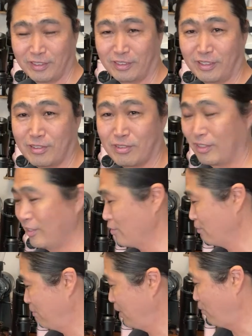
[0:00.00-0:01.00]
This is
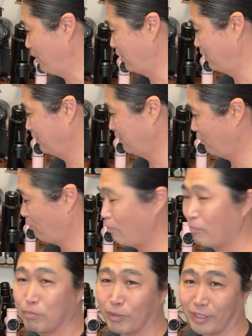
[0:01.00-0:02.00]
big one. Now
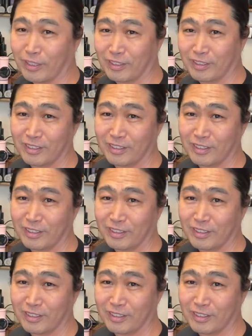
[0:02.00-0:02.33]
hopefully,